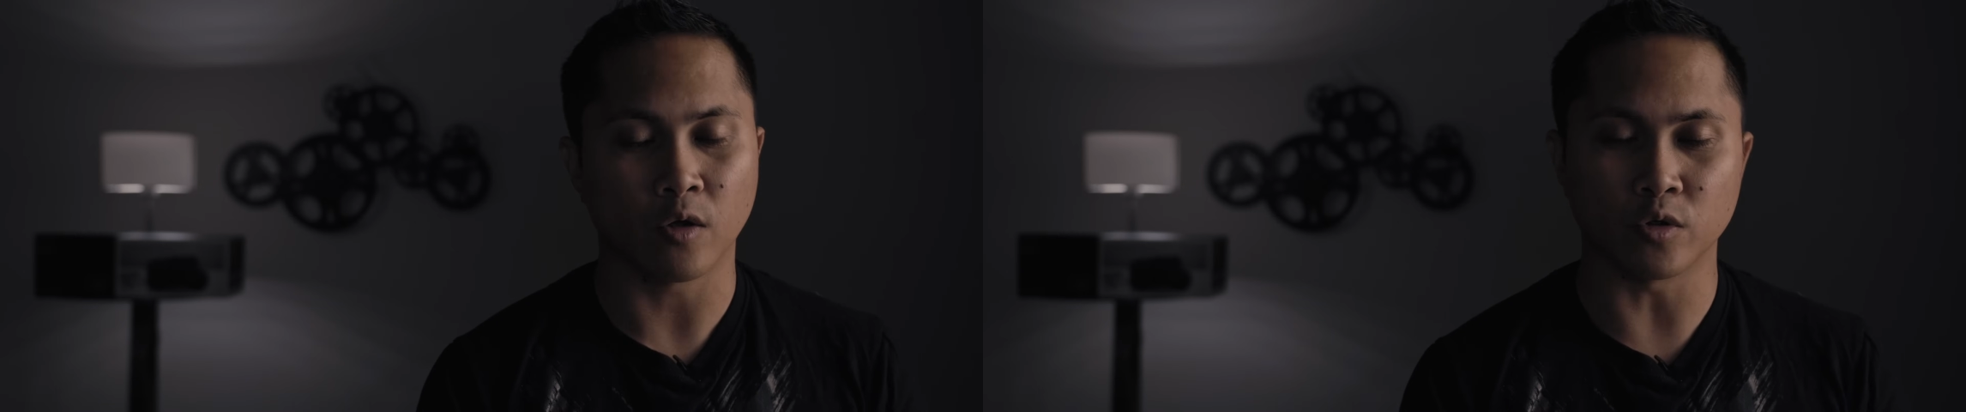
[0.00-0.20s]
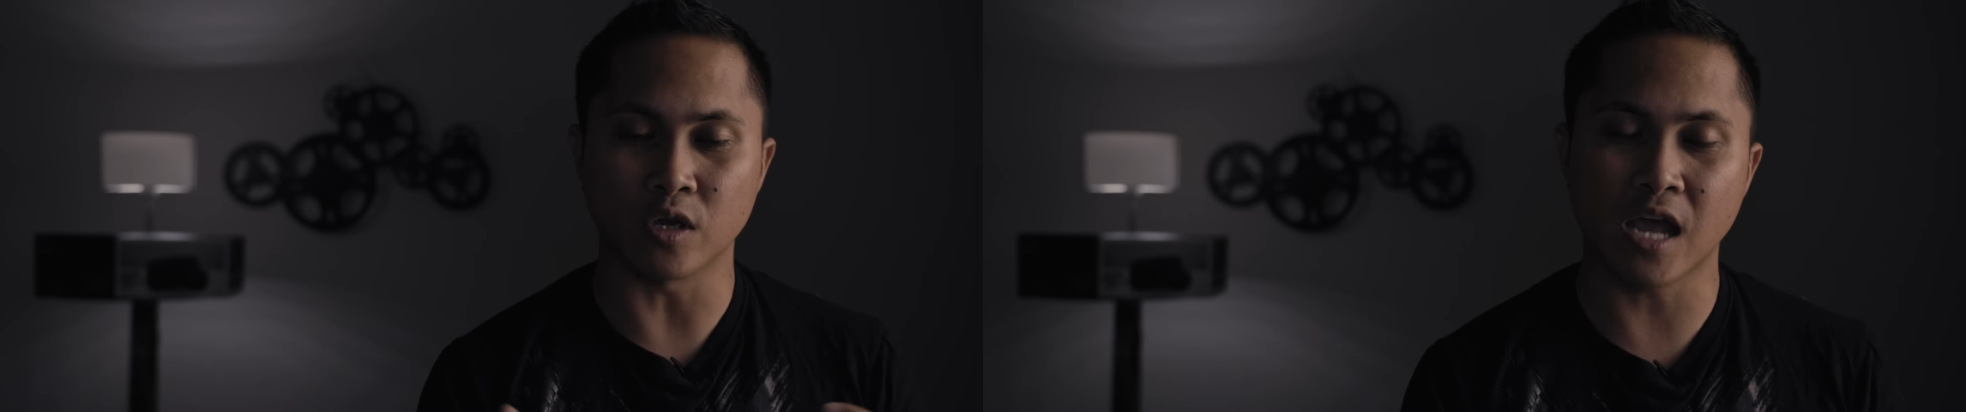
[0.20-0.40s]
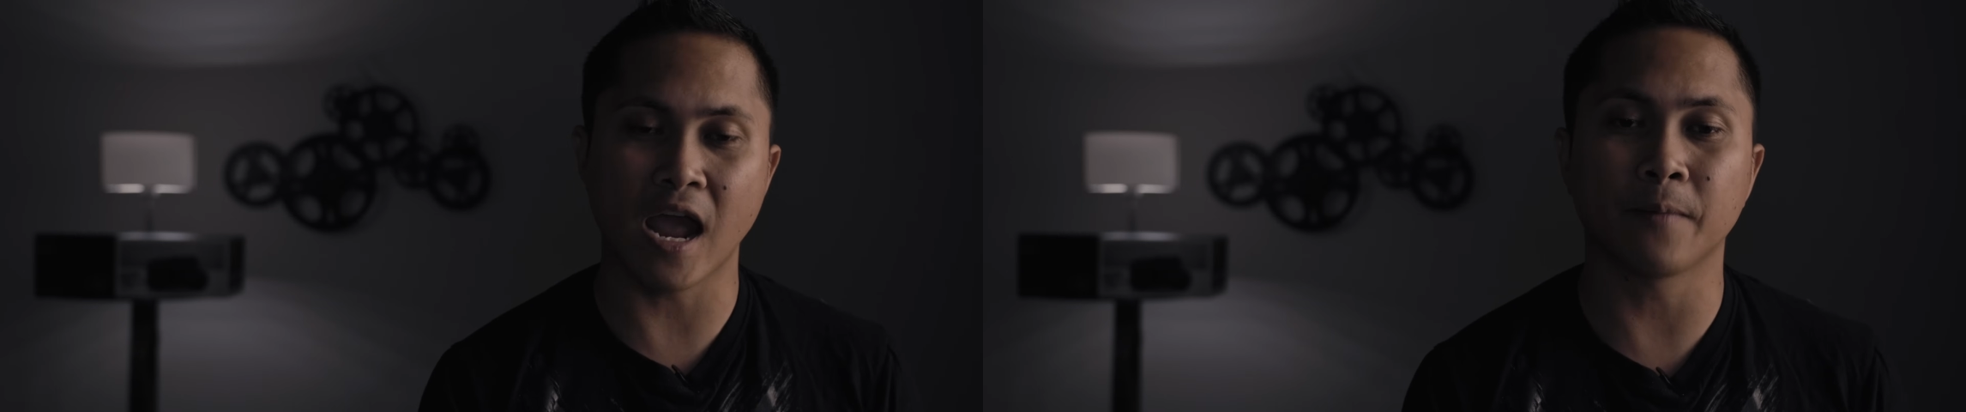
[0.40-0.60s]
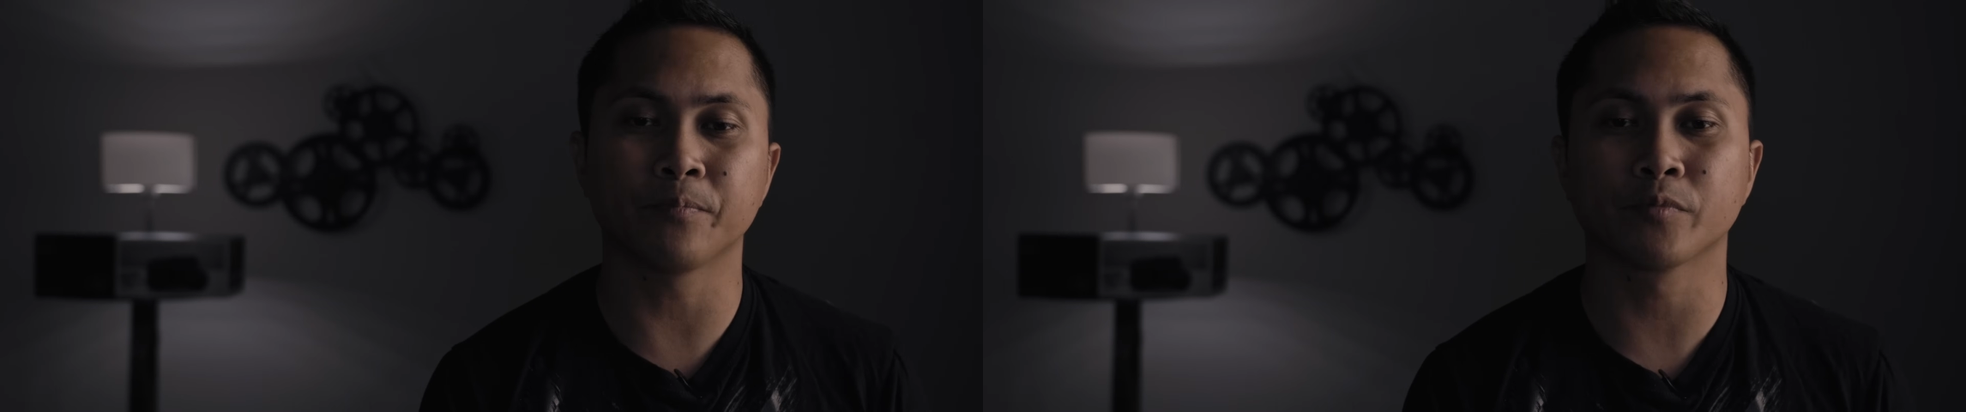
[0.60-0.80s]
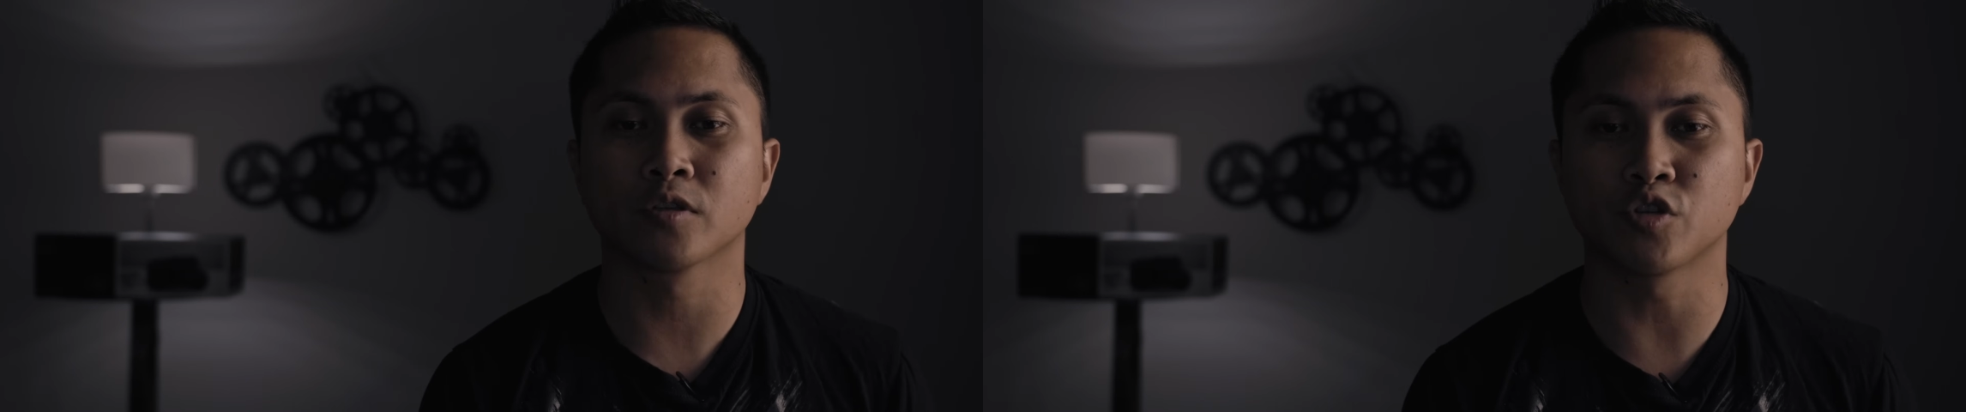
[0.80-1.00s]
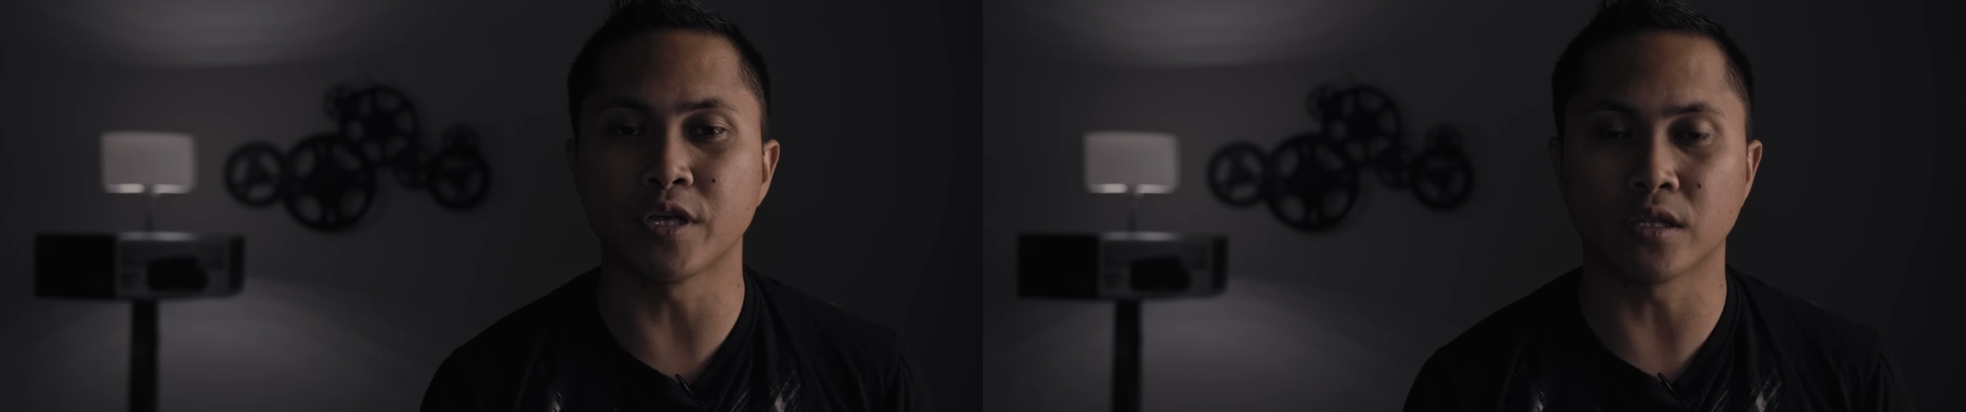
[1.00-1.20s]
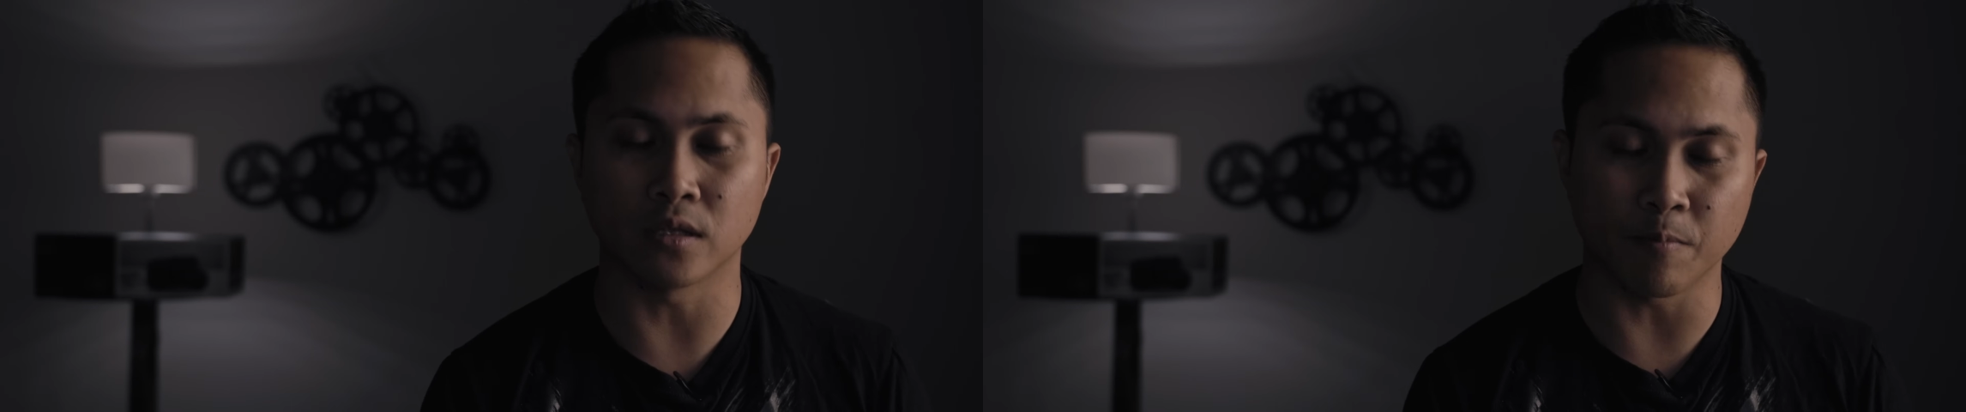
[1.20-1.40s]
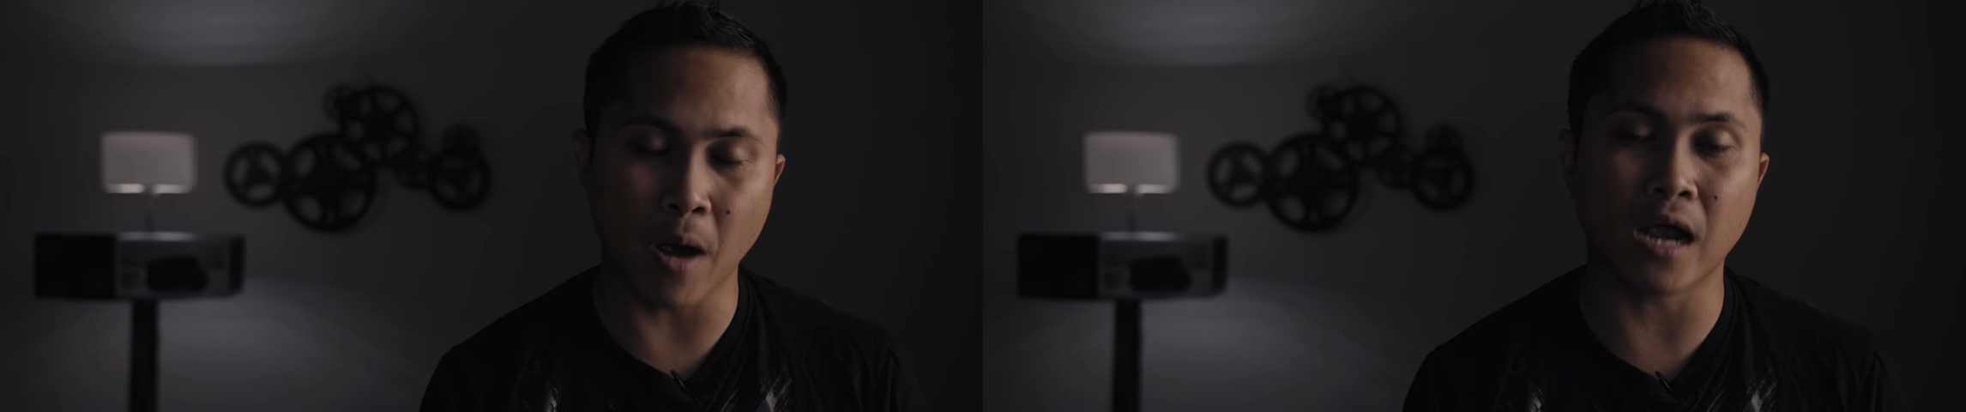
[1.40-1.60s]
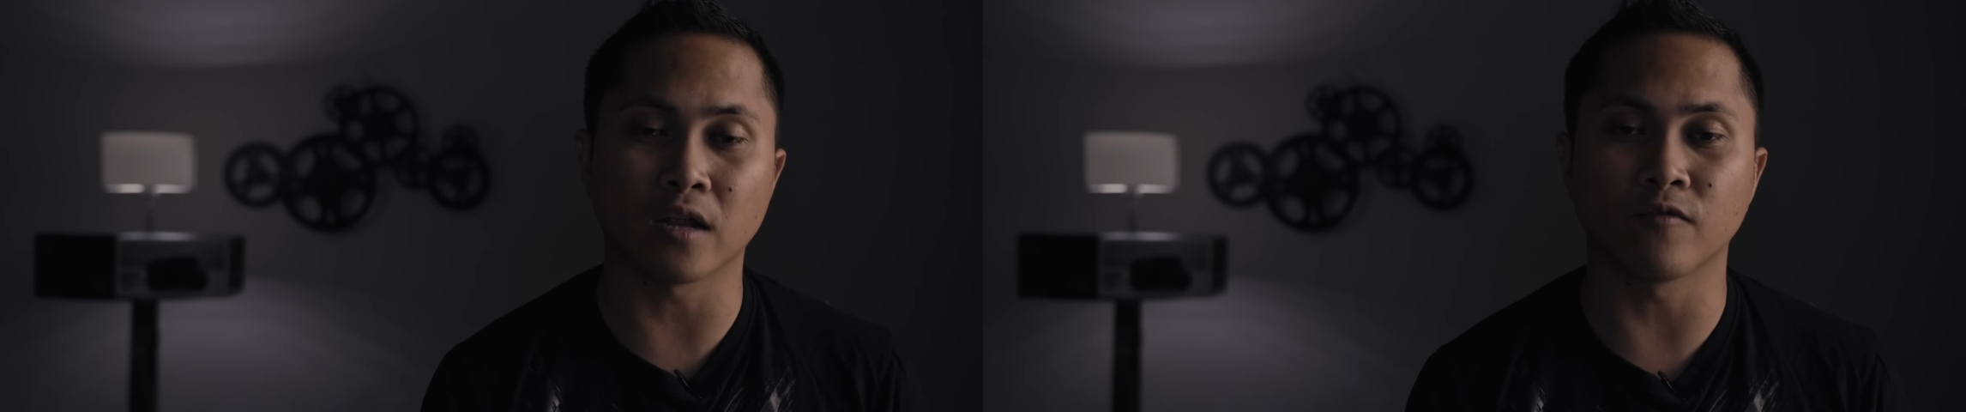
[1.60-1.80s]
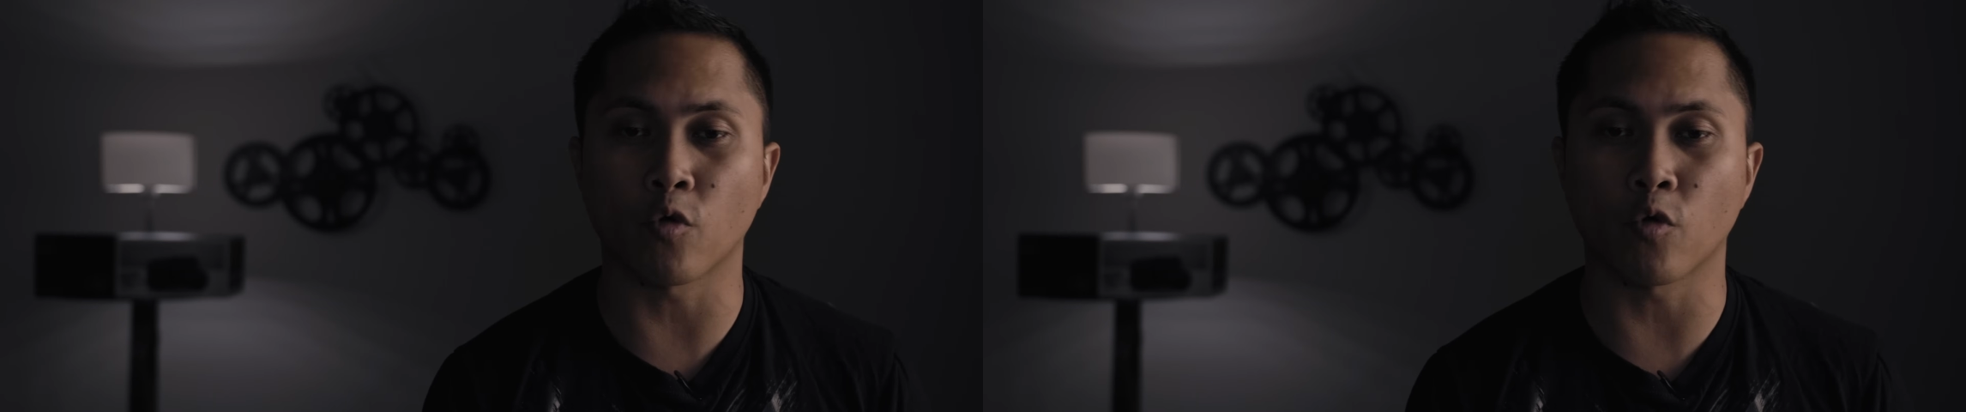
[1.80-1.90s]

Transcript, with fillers: We can't treat the Pocket